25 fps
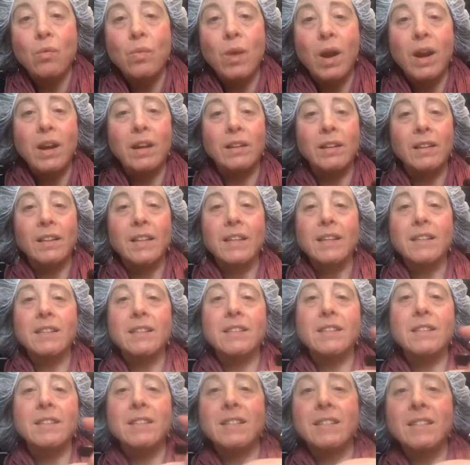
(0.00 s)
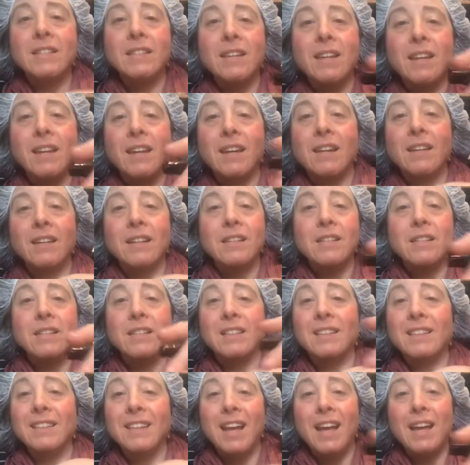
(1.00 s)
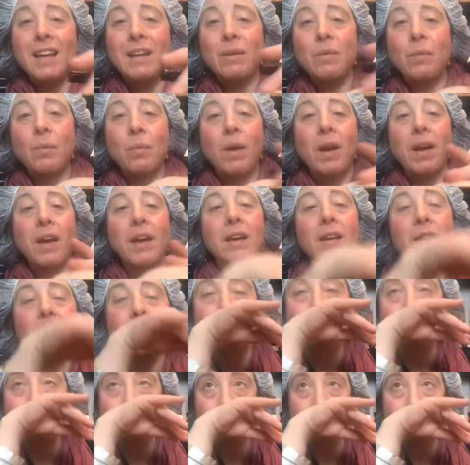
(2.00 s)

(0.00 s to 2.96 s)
readily into the skin. It's lightweight,